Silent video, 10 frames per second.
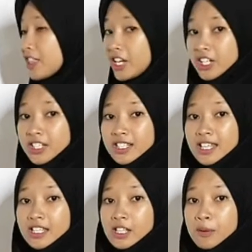
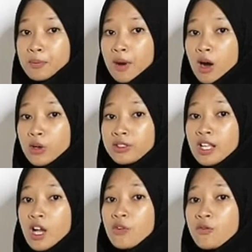Third is
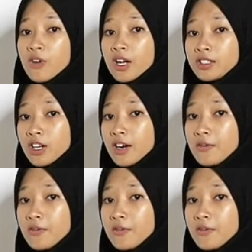about factor